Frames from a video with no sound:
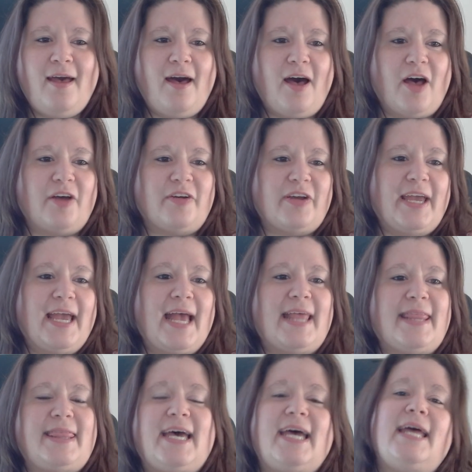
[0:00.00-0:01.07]
All right,
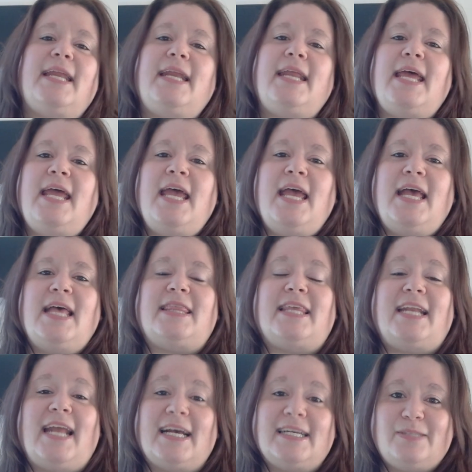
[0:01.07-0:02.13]
and then the
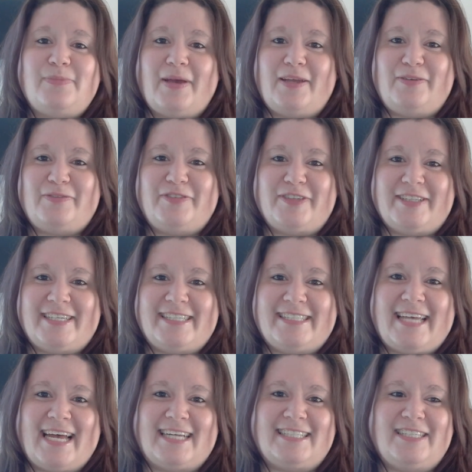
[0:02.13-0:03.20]
next mindfulness
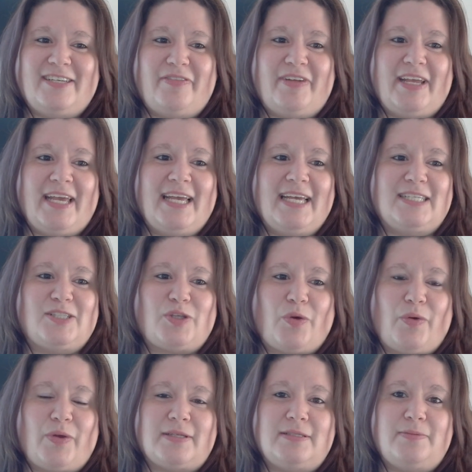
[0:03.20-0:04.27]
activity is
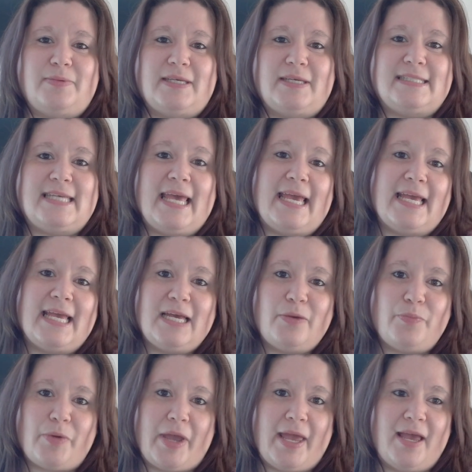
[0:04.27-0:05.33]
going to be taking a
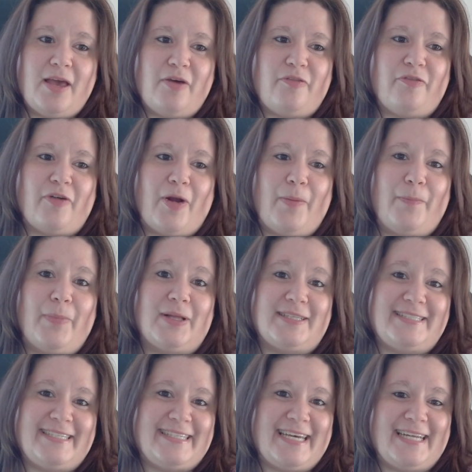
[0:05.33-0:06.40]
break from
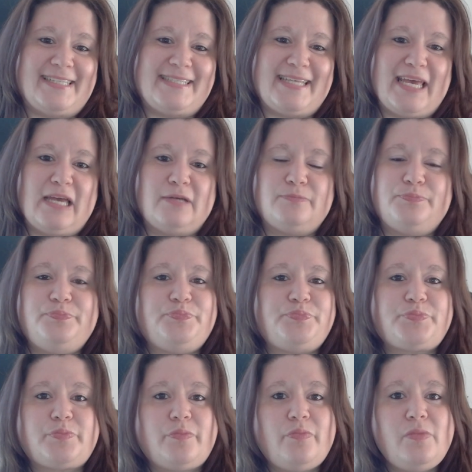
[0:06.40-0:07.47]
multitasking.
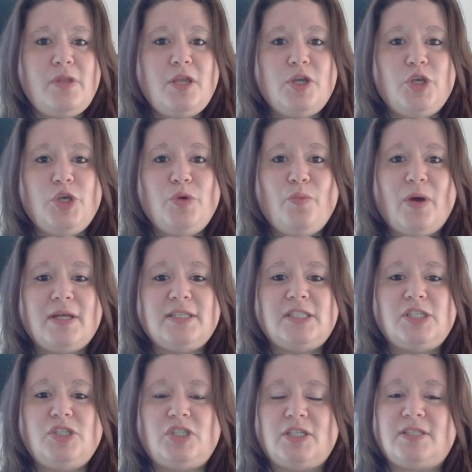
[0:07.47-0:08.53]
You want
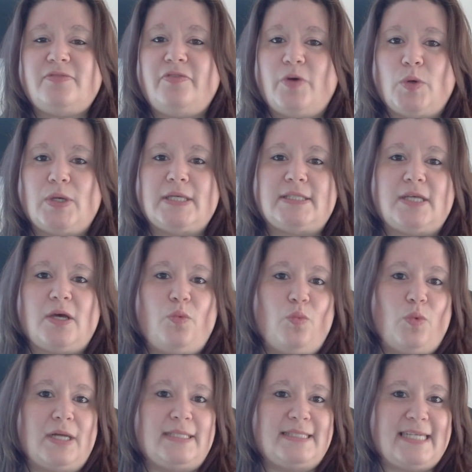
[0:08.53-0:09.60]
to just focus on
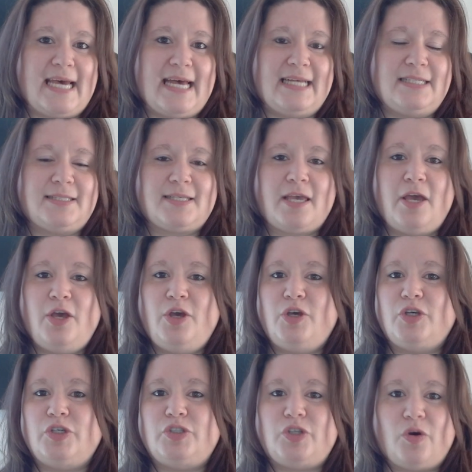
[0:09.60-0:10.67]
one task.
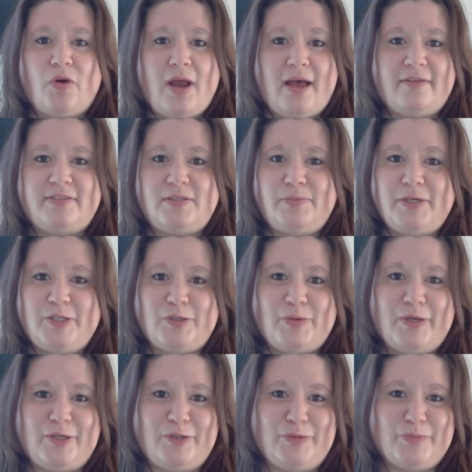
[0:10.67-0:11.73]
You don't have to be
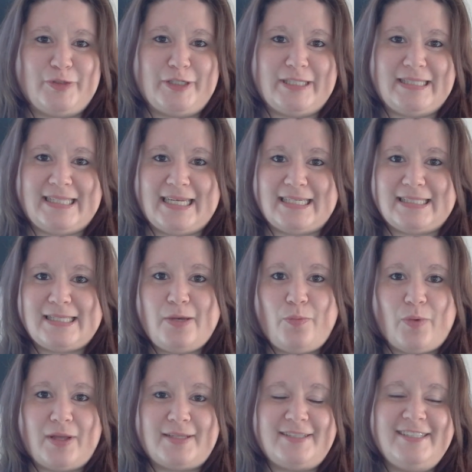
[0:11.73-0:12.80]
doing numerous things at
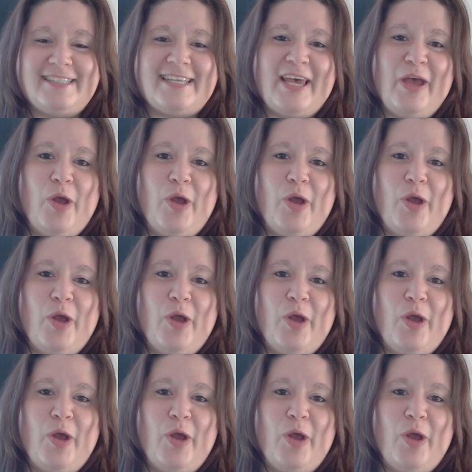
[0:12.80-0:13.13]
once.